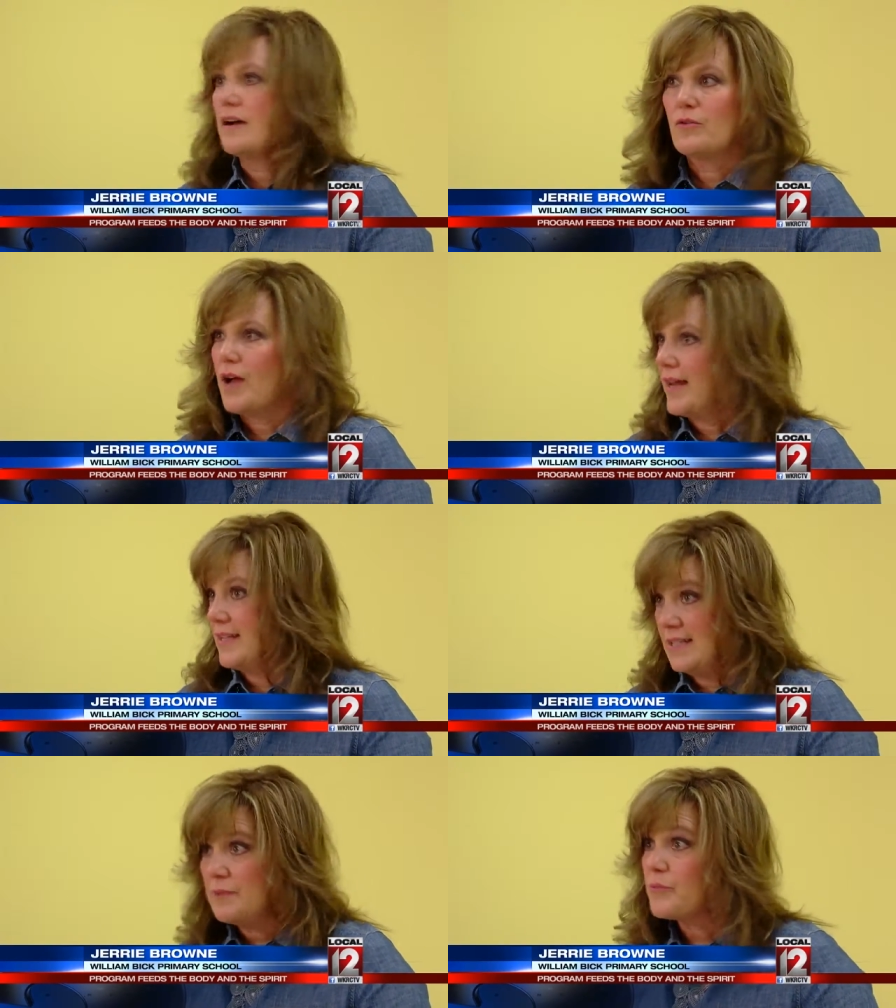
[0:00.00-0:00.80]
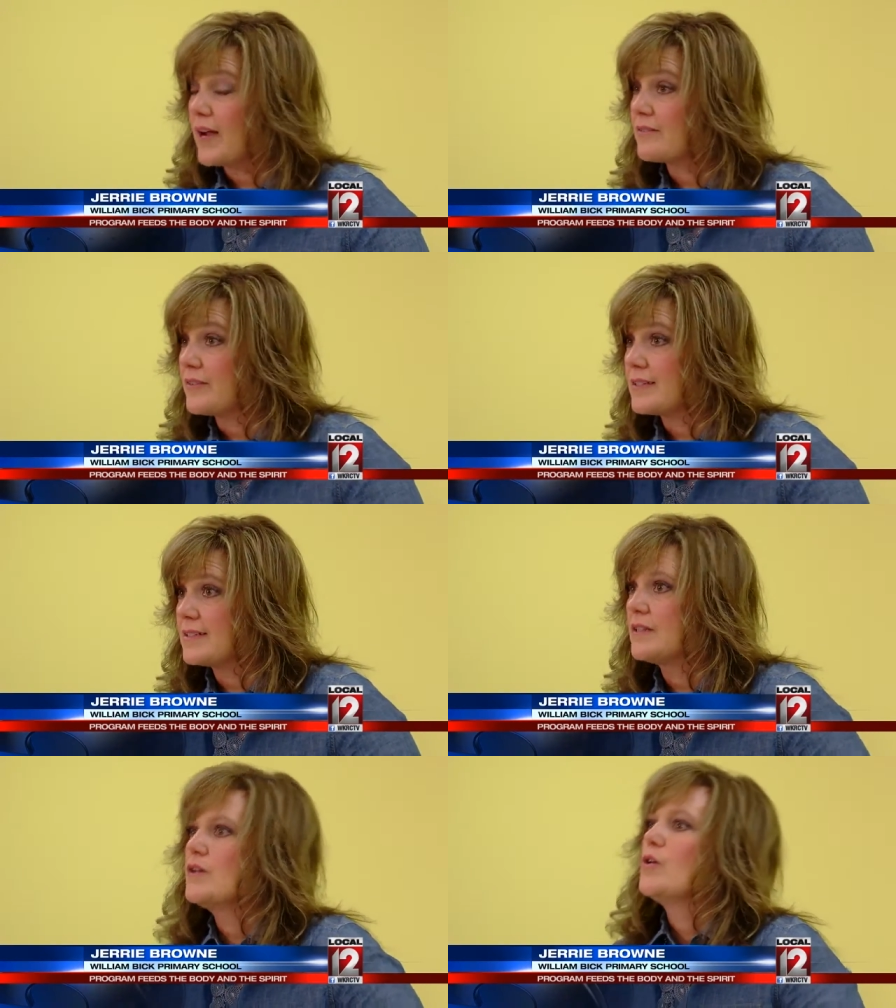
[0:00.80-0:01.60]
I didn't eat
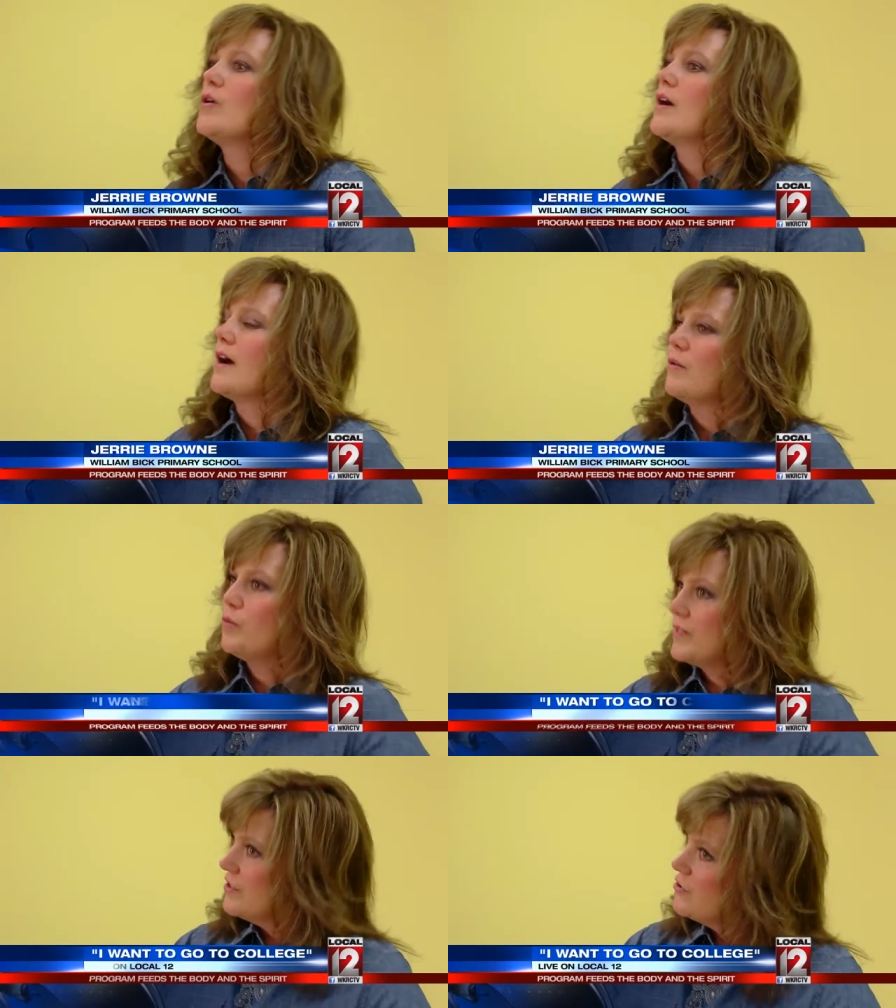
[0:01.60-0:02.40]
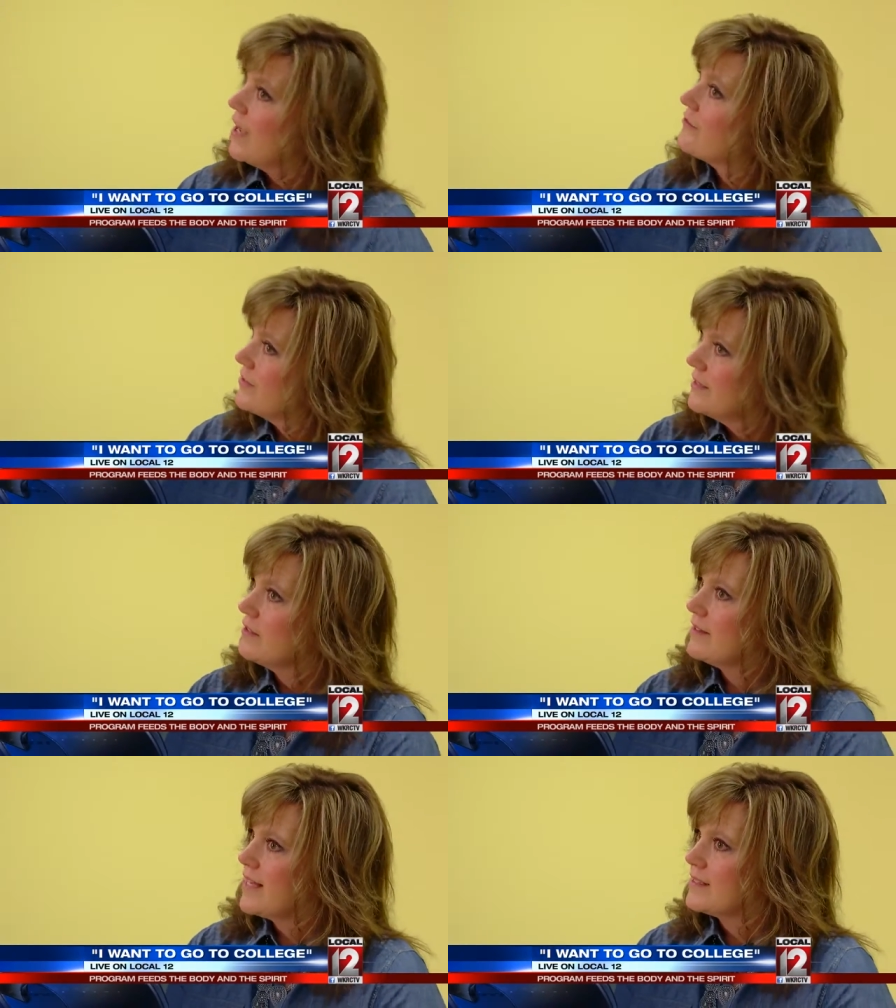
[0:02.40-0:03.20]
breakfast. What did you have for
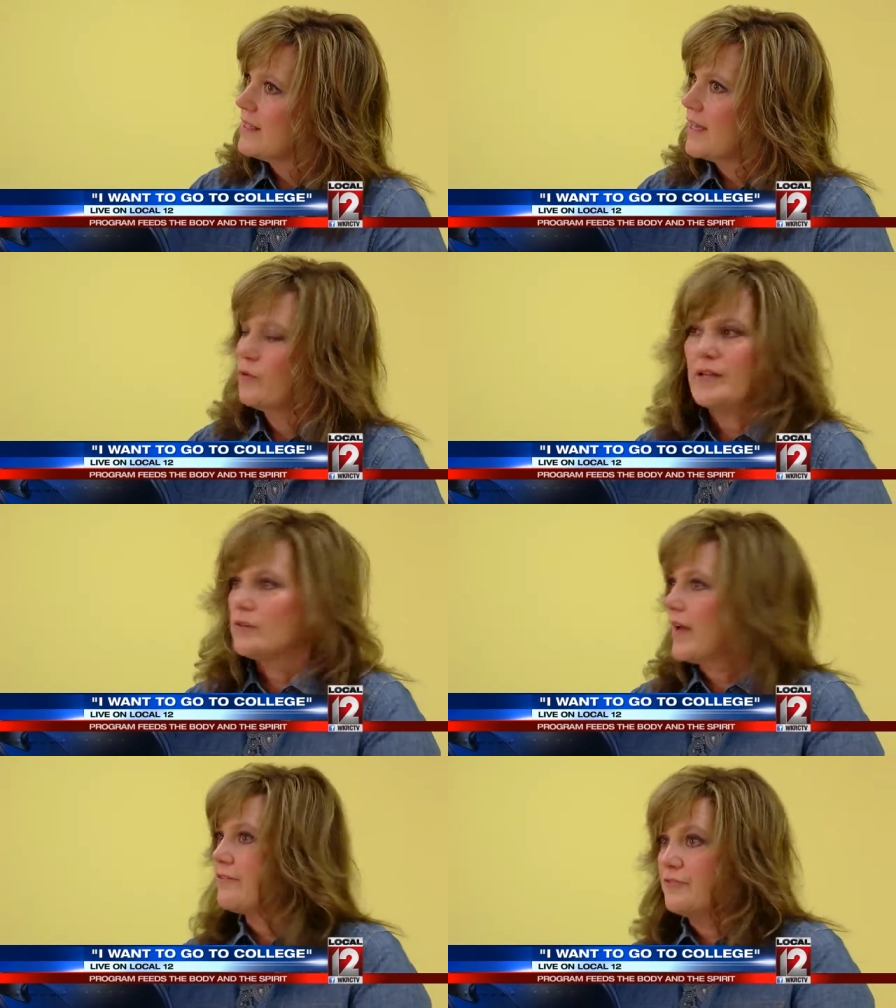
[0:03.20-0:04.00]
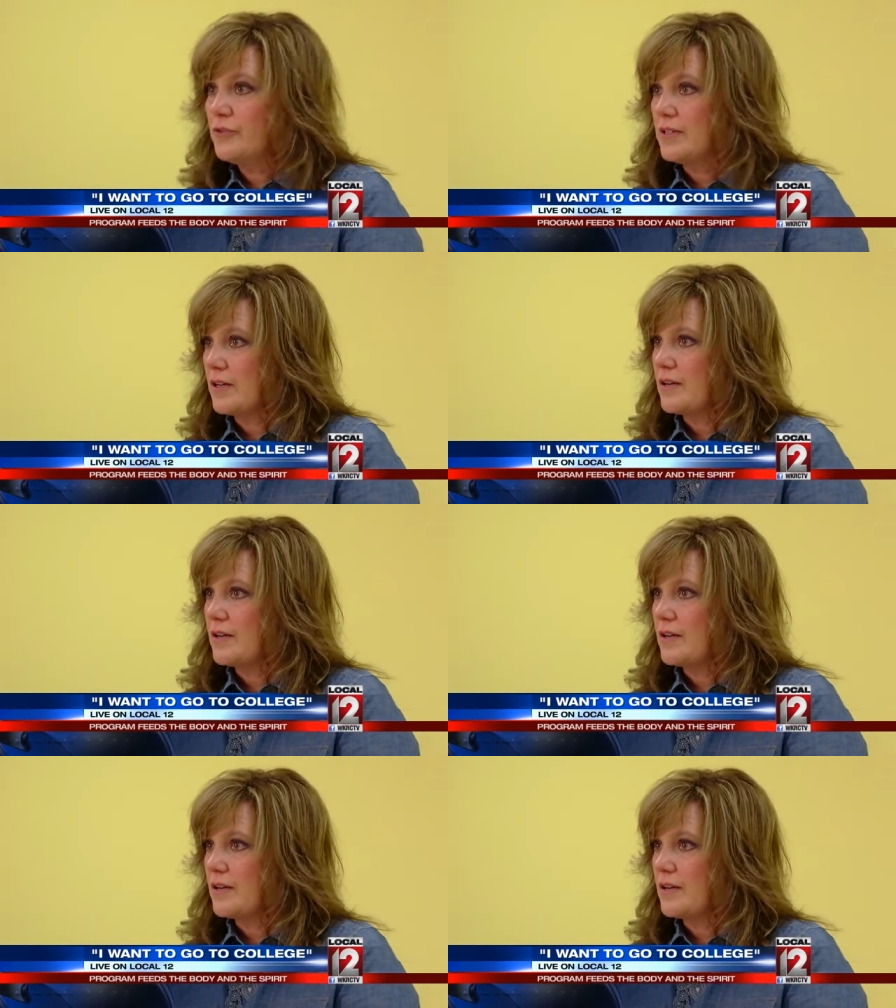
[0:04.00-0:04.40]
dinner last night? We don't have food in our